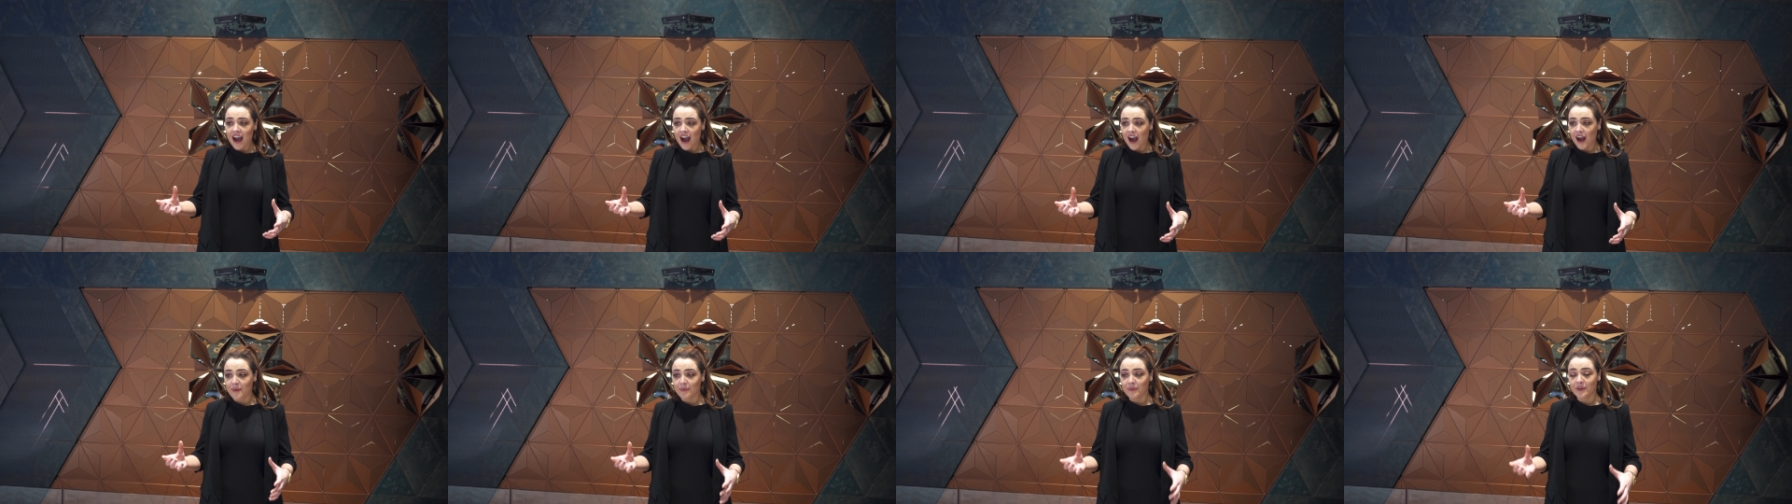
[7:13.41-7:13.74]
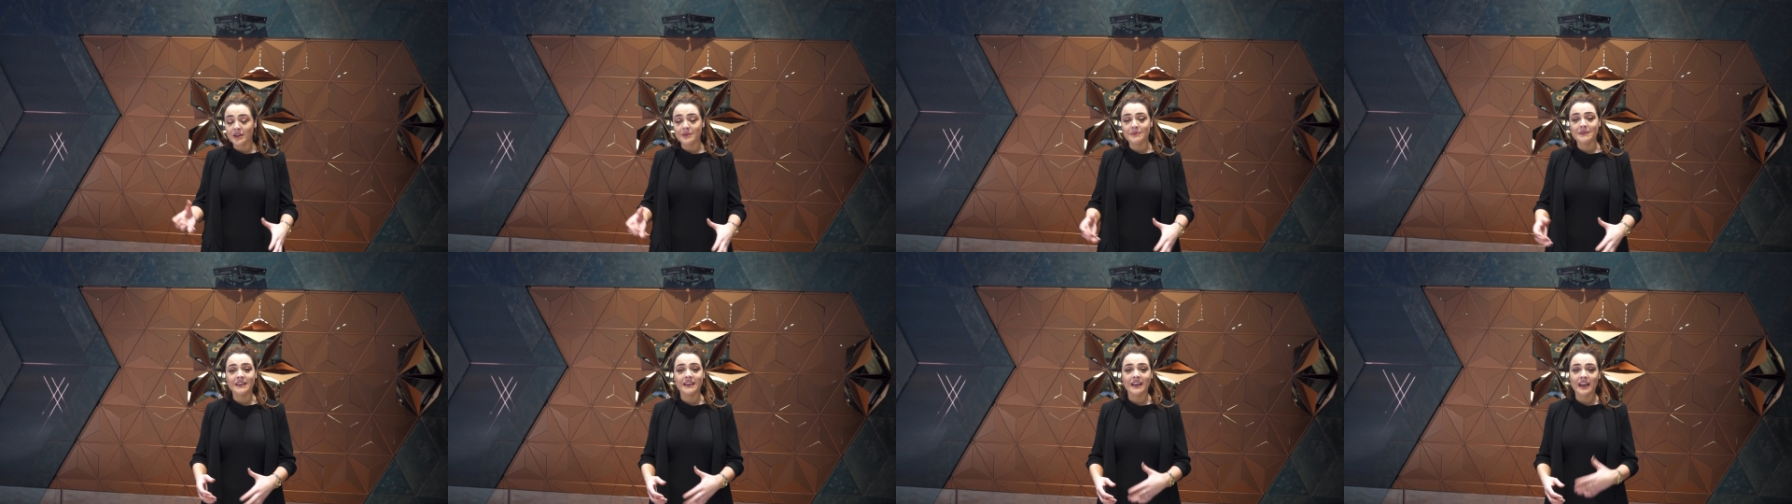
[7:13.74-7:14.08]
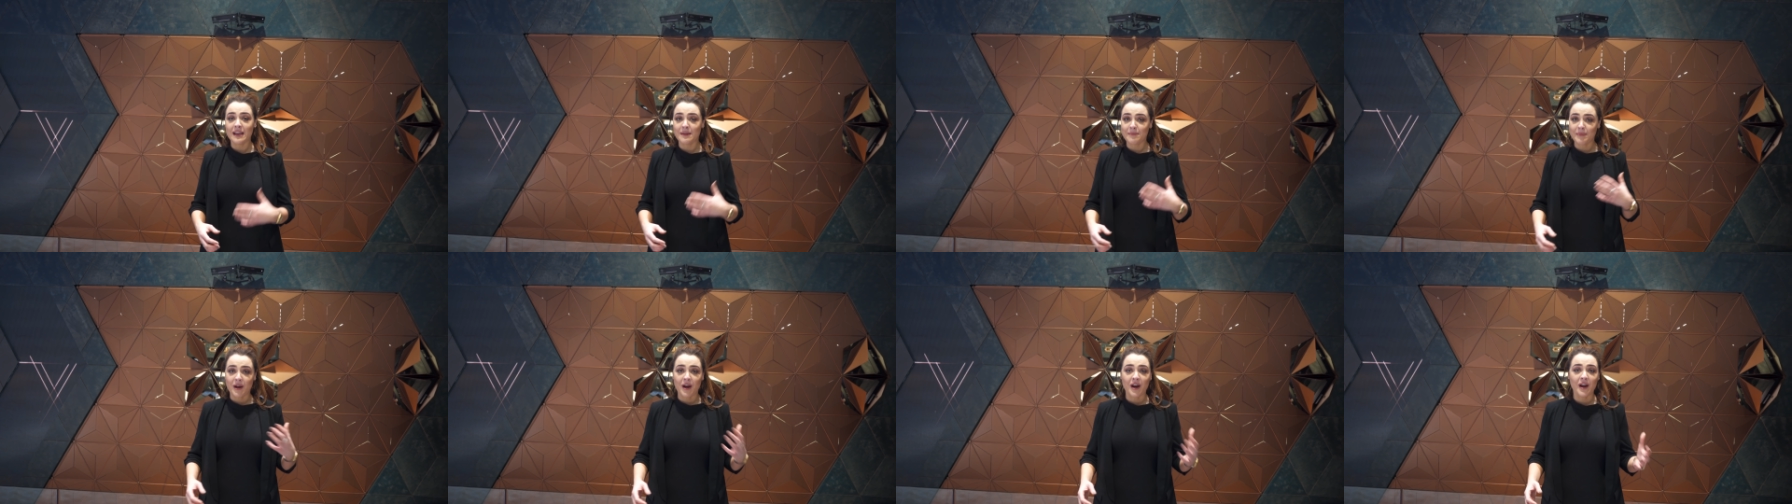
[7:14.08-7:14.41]
I'm going to be
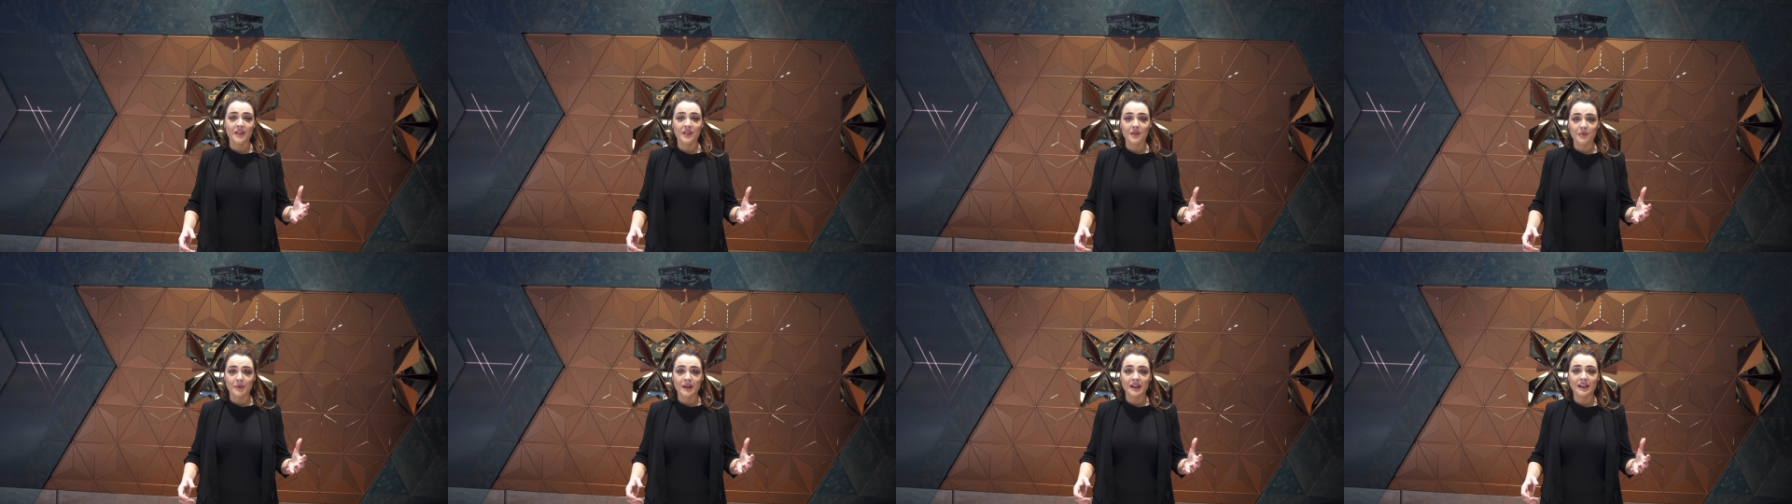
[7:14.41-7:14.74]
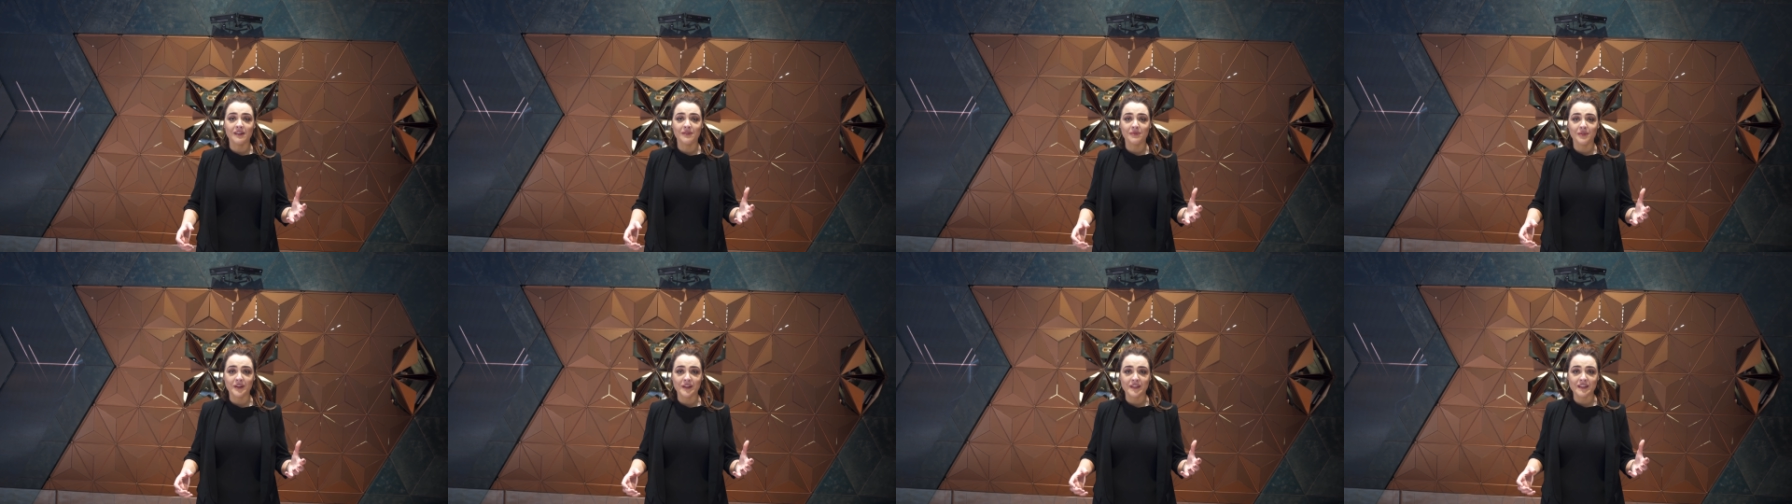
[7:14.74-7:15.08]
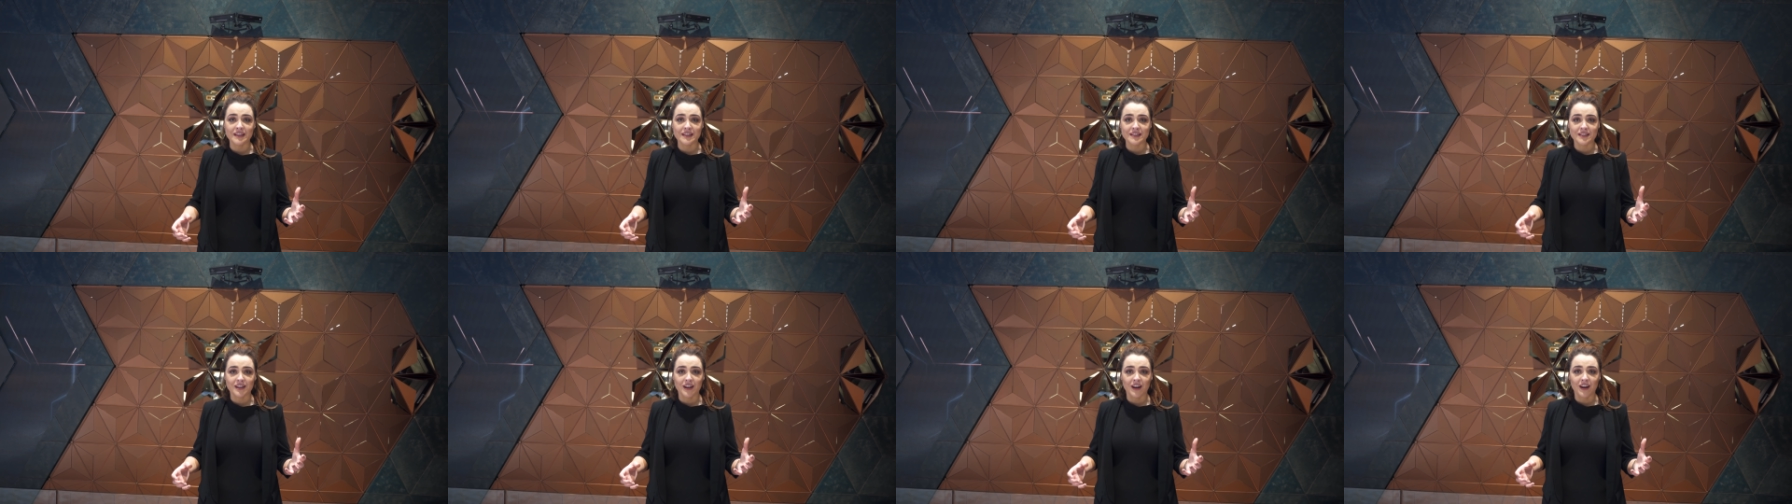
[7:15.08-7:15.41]
getting behind the wheel of one of
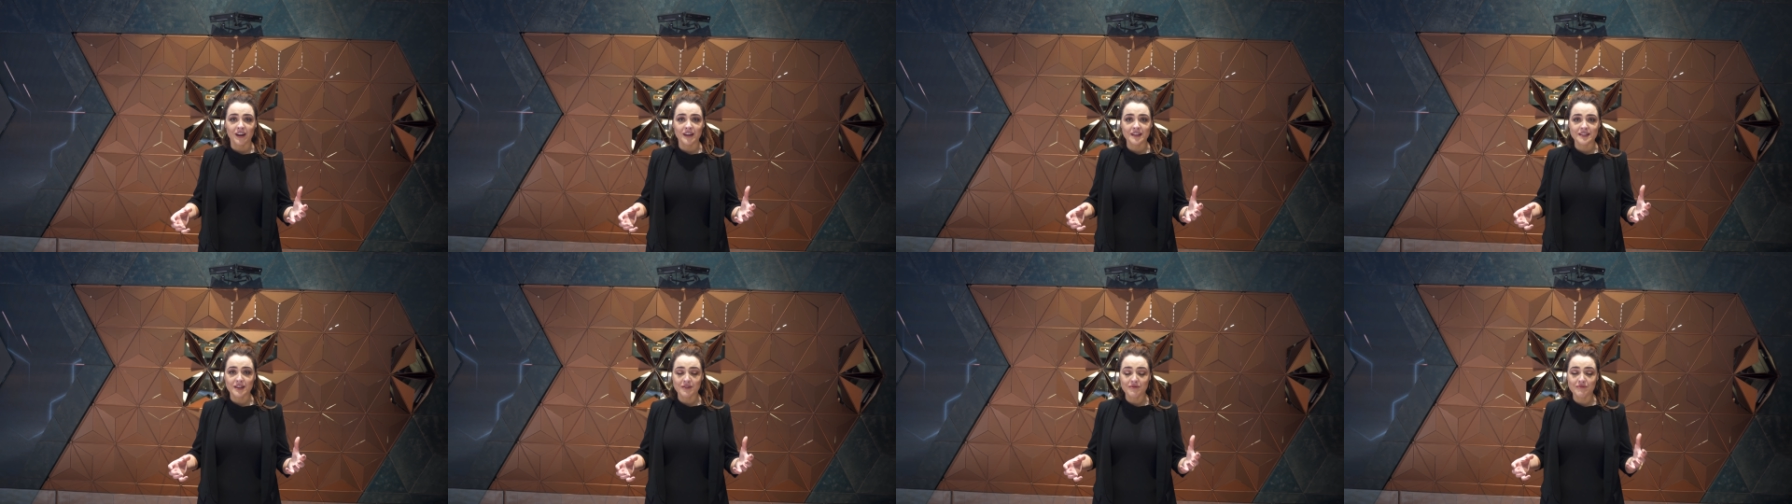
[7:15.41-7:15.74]
these cars